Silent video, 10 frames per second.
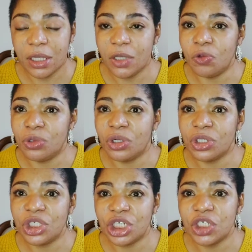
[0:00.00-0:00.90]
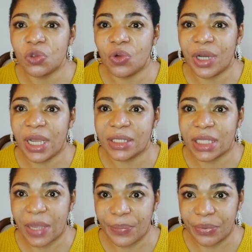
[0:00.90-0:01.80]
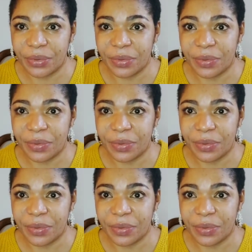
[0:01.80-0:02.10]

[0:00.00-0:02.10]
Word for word: It will not change what has happened.